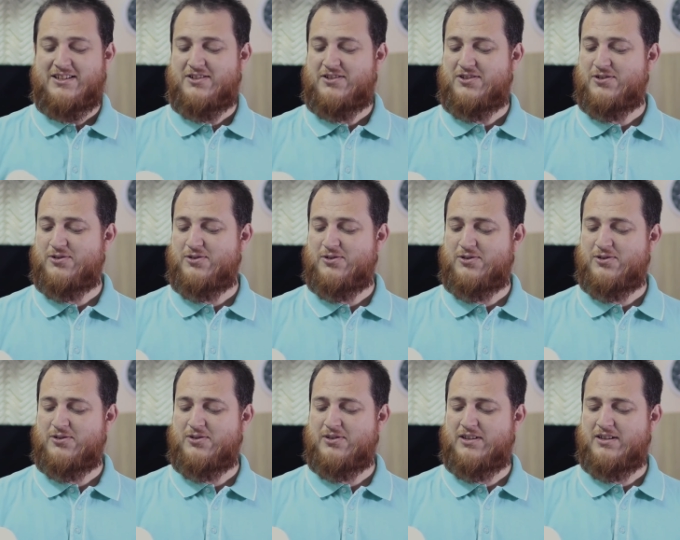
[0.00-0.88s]

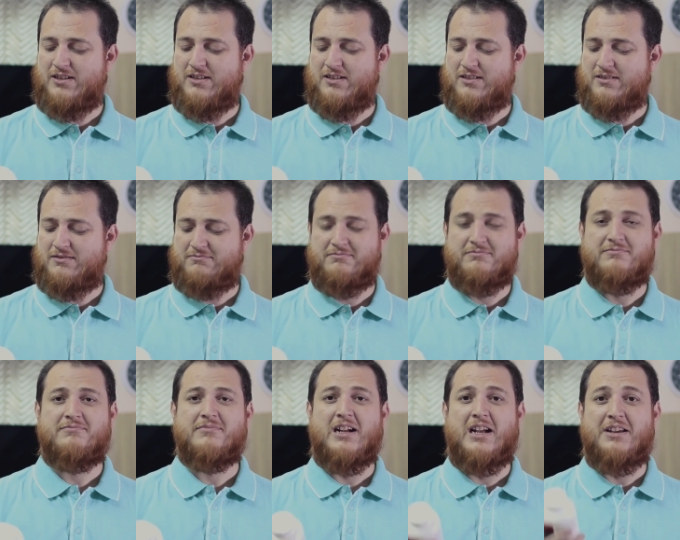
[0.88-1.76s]
So
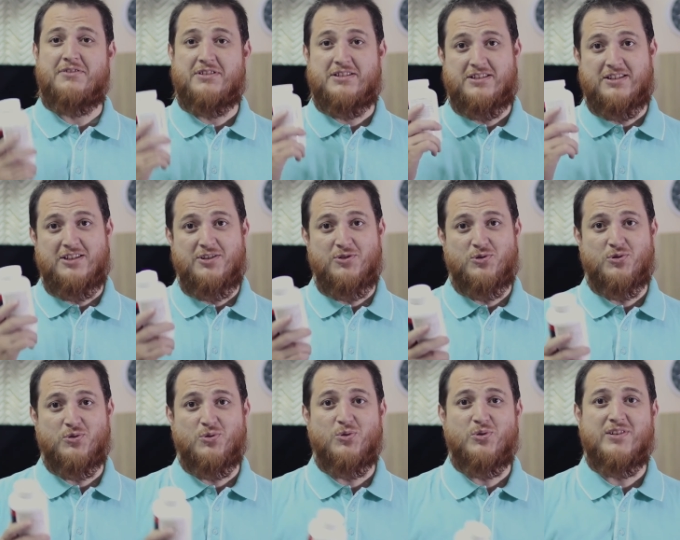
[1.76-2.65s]
I will see you
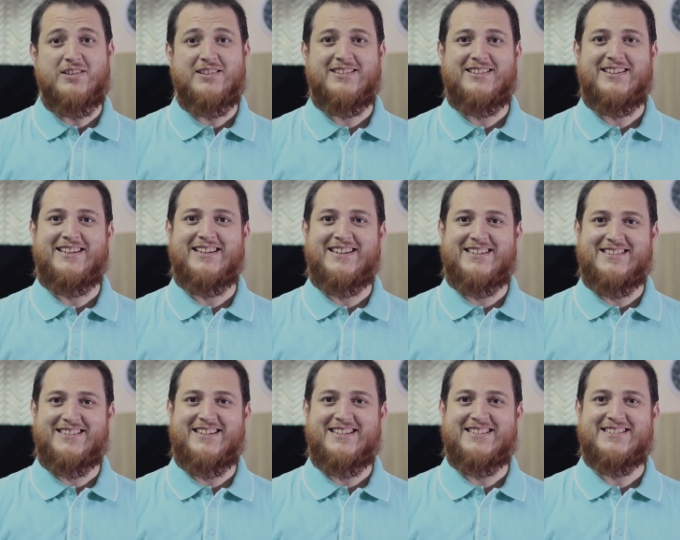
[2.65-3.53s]
soon in
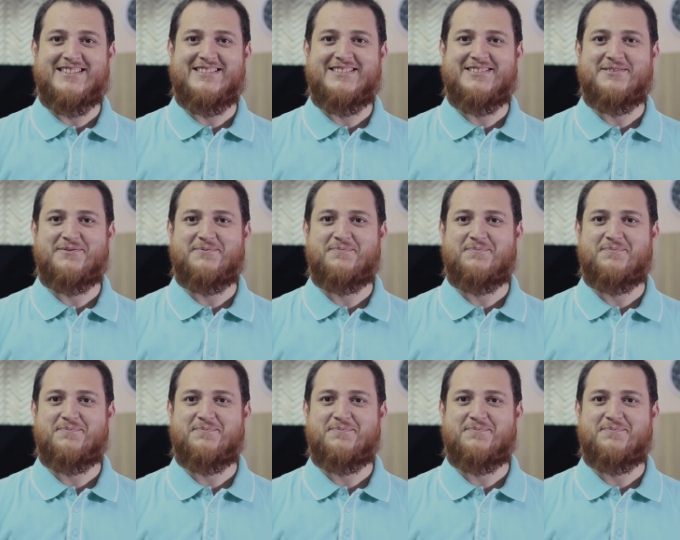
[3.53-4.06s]
another lesson.